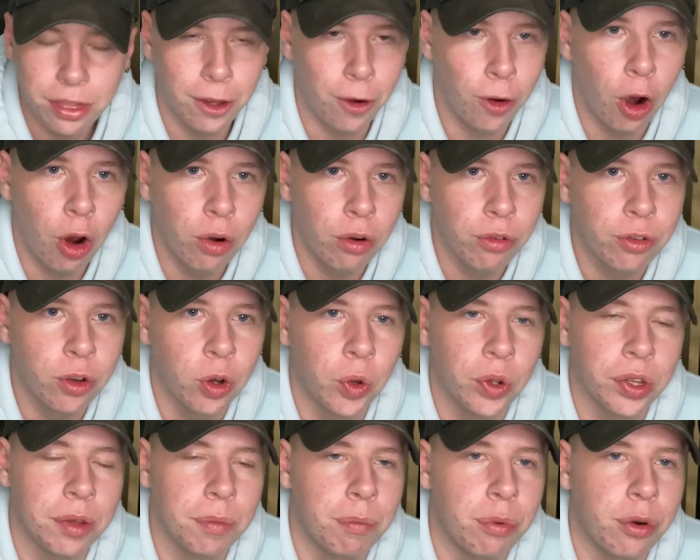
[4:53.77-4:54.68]
There are, of
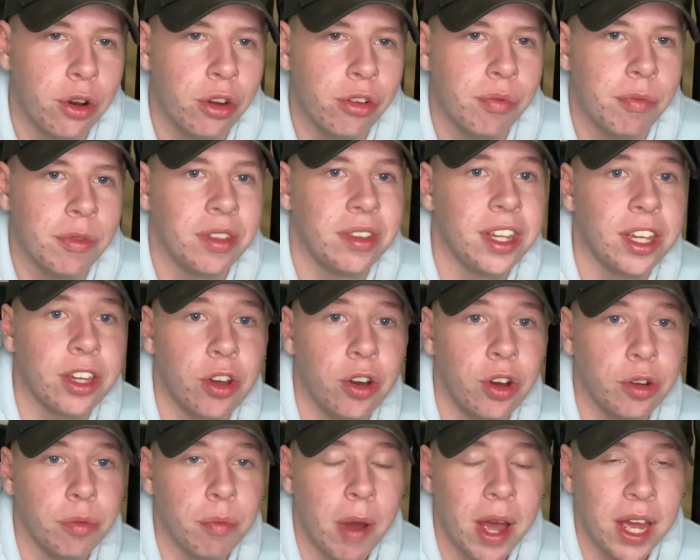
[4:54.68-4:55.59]
course, improvements he
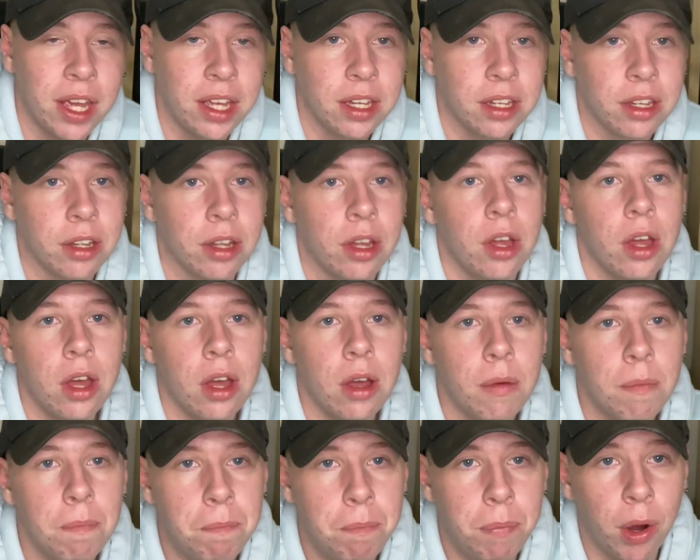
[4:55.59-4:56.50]
could make,
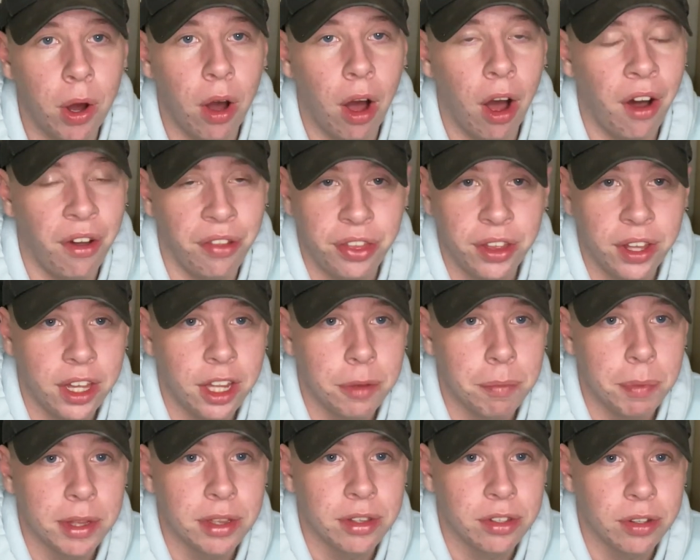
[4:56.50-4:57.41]
but I think
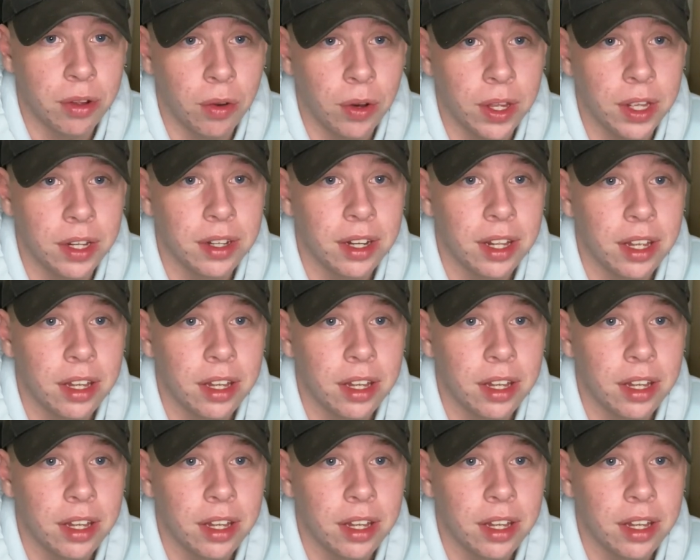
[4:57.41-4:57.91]
he's been solid.